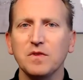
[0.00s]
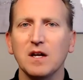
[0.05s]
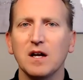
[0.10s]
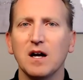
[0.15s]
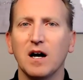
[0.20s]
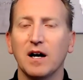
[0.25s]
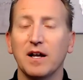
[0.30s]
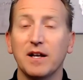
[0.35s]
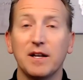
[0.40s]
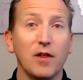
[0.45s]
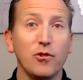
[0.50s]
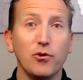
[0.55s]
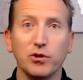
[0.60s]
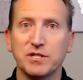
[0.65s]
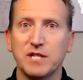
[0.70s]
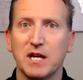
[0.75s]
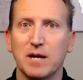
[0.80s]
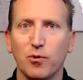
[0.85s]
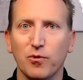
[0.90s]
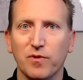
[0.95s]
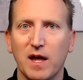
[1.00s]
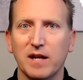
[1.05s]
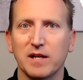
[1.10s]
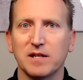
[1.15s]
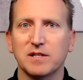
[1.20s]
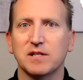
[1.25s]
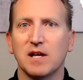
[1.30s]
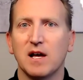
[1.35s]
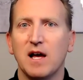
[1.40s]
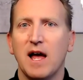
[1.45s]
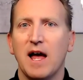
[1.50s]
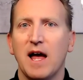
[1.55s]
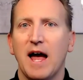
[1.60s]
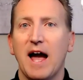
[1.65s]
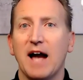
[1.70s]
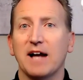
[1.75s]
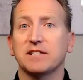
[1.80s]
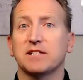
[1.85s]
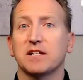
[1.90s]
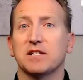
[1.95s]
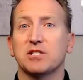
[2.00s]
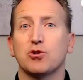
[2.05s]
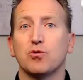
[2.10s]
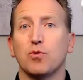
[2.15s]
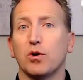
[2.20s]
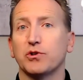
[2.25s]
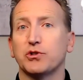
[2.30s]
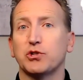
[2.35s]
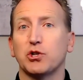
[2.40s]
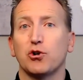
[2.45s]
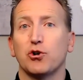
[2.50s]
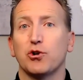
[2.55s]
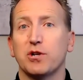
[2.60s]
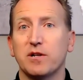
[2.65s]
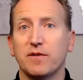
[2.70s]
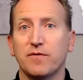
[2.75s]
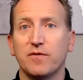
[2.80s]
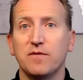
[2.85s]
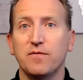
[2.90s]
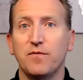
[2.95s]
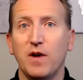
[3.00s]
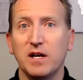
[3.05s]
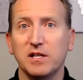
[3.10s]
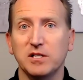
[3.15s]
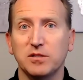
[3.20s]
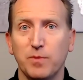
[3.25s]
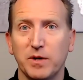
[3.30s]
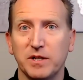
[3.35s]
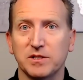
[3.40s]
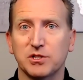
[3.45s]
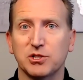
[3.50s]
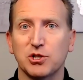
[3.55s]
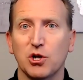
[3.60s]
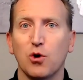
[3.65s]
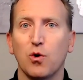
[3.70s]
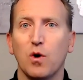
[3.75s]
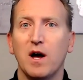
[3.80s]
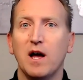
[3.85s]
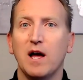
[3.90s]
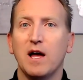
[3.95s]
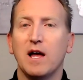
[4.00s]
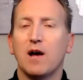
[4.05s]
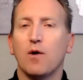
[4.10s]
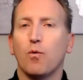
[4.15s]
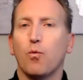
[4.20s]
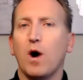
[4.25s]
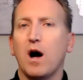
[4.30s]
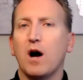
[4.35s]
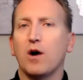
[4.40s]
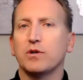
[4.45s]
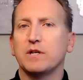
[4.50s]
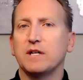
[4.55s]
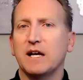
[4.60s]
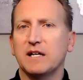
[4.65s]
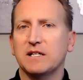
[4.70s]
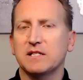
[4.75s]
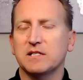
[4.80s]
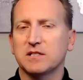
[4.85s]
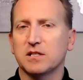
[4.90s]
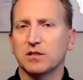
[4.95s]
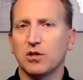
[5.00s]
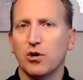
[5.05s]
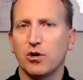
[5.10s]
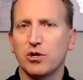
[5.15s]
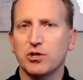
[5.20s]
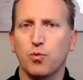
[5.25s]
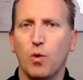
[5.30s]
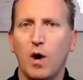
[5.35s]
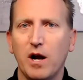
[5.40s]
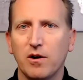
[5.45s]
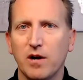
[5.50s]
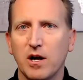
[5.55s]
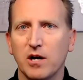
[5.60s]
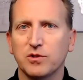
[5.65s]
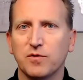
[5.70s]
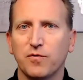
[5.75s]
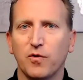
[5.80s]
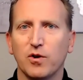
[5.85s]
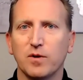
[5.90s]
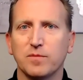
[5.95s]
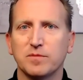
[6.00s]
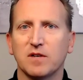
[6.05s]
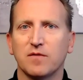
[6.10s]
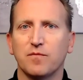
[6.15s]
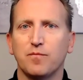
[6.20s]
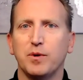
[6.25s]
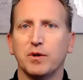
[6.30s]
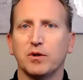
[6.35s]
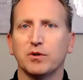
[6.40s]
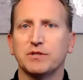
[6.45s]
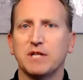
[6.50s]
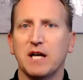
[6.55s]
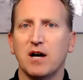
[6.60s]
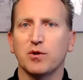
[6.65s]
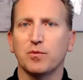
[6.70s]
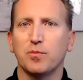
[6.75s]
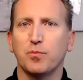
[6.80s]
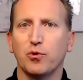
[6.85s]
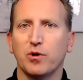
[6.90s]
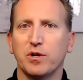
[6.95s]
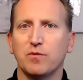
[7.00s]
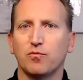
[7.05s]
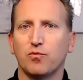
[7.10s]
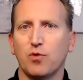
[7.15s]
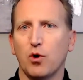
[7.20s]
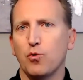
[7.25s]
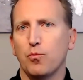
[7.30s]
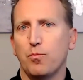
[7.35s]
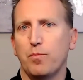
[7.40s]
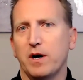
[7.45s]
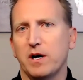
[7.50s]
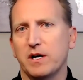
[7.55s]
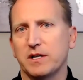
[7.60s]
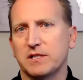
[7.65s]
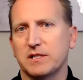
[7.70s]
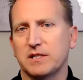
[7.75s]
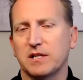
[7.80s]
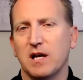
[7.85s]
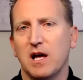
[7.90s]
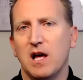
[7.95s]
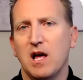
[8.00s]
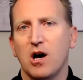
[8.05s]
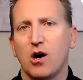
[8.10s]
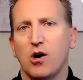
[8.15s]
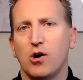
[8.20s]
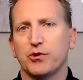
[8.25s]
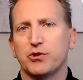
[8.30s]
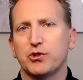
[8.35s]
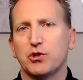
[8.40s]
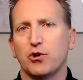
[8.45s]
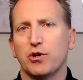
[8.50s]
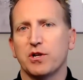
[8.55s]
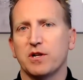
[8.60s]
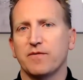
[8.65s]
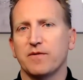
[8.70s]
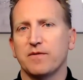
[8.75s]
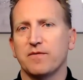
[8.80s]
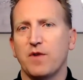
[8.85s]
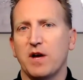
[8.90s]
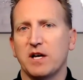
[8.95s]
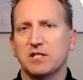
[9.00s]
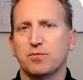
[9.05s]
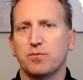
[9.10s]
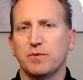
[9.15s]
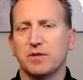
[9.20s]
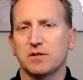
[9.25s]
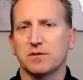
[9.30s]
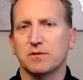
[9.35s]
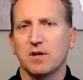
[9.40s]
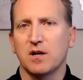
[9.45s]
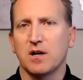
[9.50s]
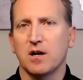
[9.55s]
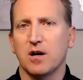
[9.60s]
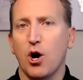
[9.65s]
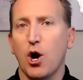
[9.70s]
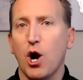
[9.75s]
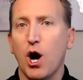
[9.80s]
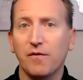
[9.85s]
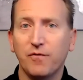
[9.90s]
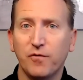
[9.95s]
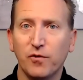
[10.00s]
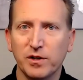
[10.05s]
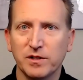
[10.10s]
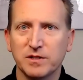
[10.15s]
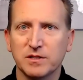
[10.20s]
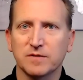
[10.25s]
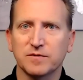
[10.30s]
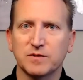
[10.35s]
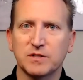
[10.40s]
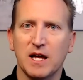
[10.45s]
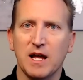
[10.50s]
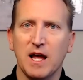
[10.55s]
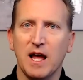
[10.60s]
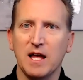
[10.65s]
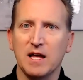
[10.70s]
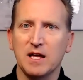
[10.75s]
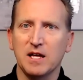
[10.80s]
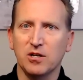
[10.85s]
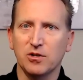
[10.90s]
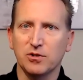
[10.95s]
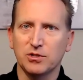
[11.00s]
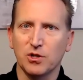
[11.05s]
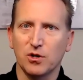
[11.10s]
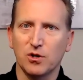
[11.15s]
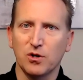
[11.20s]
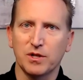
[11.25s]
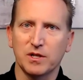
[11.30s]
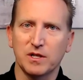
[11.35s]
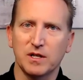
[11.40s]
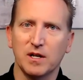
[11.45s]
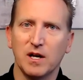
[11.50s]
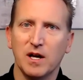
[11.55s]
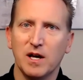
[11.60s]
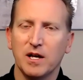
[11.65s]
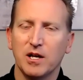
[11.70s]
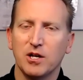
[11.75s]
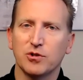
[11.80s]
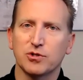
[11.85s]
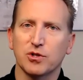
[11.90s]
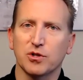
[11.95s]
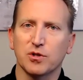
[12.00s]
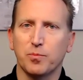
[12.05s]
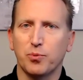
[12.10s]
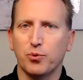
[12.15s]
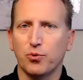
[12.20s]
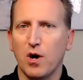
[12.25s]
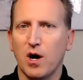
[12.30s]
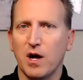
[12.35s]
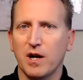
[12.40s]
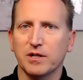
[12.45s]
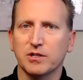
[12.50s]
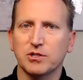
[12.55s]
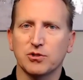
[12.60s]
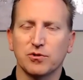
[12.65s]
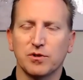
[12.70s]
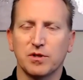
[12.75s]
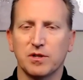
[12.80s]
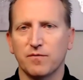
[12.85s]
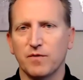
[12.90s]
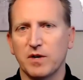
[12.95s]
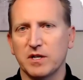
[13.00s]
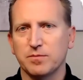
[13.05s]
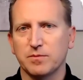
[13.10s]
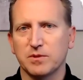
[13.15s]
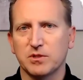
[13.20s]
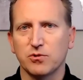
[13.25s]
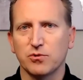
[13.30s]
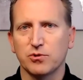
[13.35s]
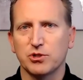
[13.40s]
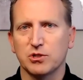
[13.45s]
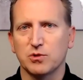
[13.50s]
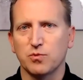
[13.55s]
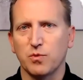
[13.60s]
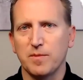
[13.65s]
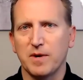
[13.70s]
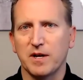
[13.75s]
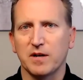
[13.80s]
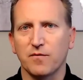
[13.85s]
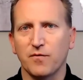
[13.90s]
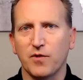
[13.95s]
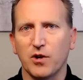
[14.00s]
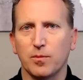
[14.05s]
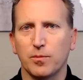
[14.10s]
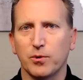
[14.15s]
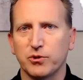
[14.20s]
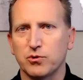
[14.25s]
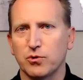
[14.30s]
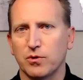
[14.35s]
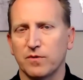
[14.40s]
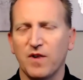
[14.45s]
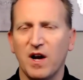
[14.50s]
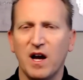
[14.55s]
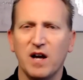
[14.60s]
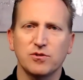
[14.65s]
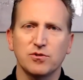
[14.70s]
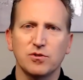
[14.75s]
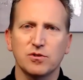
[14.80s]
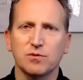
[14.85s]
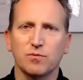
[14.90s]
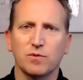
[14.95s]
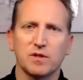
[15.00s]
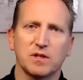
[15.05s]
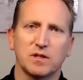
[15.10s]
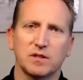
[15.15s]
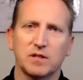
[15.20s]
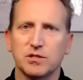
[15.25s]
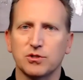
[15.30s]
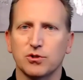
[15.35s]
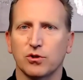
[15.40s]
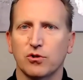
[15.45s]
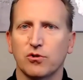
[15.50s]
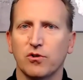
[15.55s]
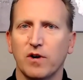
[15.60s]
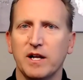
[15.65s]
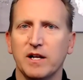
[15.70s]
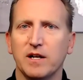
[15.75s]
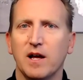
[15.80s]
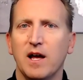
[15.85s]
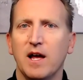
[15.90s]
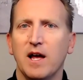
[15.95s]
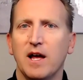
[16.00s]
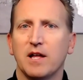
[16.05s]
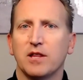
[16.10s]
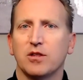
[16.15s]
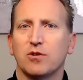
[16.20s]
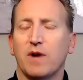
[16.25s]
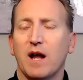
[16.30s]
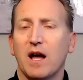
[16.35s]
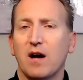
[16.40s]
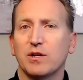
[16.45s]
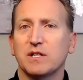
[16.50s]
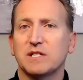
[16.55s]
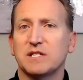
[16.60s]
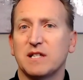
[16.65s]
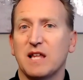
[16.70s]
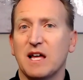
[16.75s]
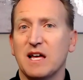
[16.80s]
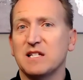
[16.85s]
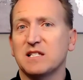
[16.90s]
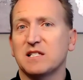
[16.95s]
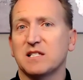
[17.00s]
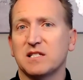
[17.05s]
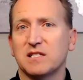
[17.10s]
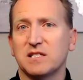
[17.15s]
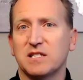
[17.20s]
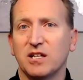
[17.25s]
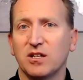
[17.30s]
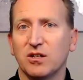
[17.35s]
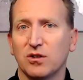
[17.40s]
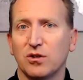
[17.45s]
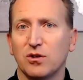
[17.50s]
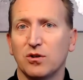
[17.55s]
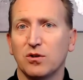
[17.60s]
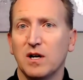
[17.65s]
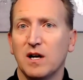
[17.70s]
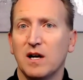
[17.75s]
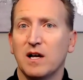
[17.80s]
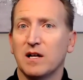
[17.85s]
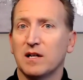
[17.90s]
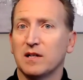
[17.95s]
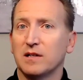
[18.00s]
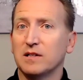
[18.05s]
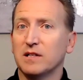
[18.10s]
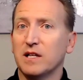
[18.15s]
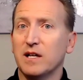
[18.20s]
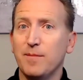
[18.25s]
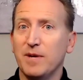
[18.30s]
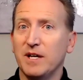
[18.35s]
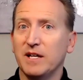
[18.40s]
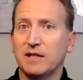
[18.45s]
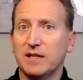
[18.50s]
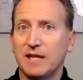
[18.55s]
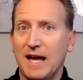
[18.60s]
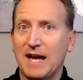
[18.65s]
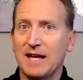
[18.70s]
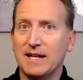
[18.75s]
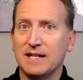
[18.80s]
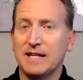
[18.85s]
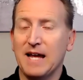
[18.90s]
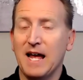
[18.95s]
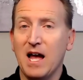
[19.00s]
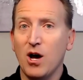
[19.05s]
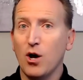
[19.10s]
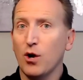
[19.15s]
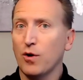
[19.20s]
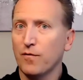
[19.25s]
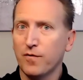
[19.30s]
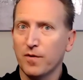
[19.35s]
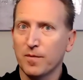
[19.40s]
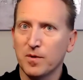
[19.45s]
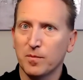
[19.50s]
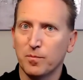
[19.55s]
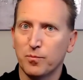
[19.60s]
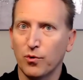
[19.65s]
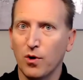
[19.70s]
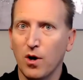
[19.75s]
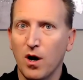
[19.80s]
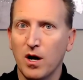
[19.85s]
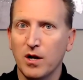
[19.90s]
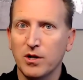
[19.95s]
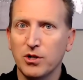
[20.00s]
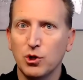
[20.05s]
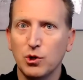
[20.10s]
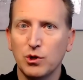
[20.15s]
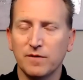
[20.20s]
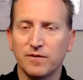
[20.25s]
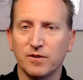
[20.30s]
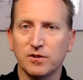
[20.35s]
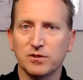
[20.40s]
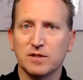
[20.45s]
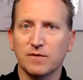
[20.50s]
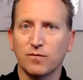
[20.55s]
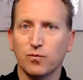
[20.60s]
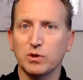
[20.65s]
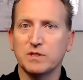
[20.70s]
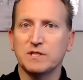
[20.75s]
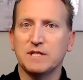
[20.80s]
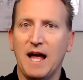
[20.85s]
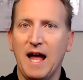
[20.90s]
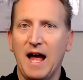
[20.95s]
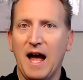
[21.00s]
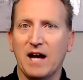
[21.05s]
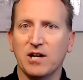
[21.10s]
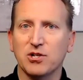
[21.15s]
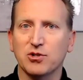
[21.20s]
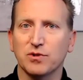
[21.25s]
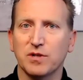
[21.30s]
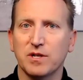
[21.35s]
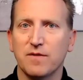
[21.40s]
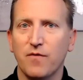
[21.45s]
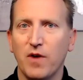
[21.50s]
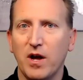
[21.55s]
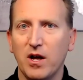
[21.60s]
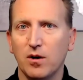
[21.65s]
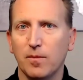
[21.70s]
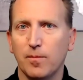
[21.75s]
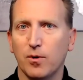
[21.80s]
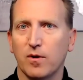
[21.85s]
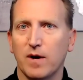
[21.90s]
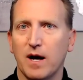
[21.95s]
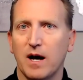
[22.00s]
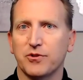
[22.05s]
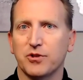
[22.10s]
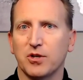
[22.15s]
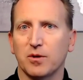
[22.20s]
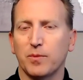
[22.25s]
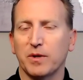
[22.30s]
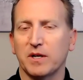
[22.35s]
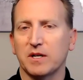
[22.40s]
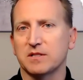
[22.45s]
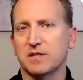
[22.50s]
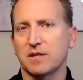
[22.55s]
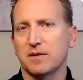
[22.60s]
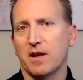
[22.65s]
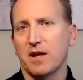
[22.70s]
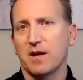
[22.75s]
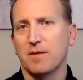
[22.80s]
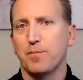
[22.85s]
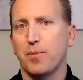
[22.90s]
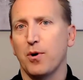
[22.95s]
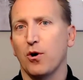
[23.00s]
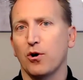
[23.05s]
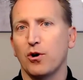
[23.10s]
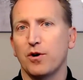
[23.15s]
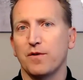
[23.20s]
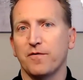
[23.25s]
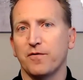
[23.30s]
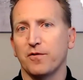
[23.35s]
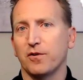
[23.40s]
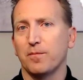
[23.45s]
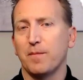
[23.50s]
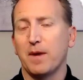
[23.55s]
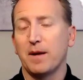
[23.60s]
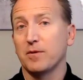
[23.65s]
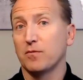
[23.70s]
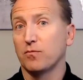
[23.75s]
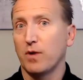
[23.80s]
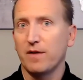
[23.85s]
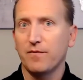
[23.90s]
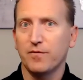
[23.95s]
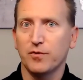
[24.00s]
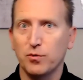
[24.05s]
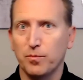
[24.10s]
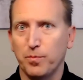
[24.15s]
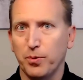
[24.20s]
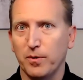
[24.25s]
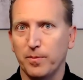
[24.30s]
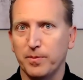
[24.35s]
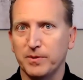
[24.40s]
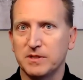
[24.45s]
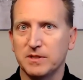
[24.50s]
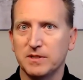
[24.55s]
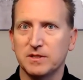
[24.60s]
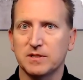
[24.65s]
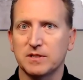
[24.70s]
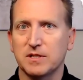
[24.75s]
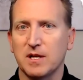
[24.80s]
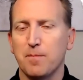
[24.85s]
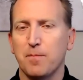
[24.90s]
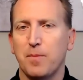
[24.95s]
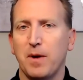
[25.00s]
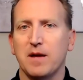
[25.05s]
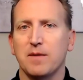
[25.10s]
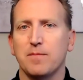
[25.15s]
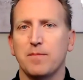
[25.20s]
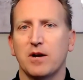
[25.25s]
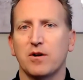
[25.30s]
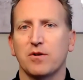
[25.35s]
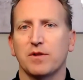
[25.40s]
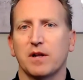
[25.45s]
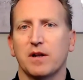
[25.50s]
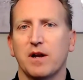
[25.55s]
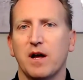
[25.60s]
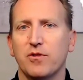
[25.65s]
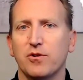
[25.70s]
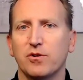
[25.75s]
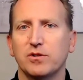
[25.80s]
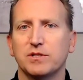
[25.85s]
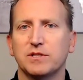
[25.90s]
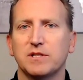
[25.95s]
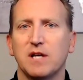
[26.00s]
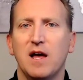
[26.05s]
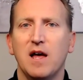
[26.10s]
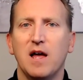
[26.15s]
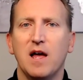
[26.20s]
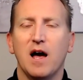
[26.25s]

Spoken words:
Another example of that is access to alternative investments. So while, yes, the large wirehouse firms have built out pretty robust alternative investment offerings of say, hey, here's are the products or the investment solutions we make available to advisors, and we think these are great. The reality is they still limit that down from the broad universe of what's actually available out there, because in part for maybe revenue purposes, some pay better than others,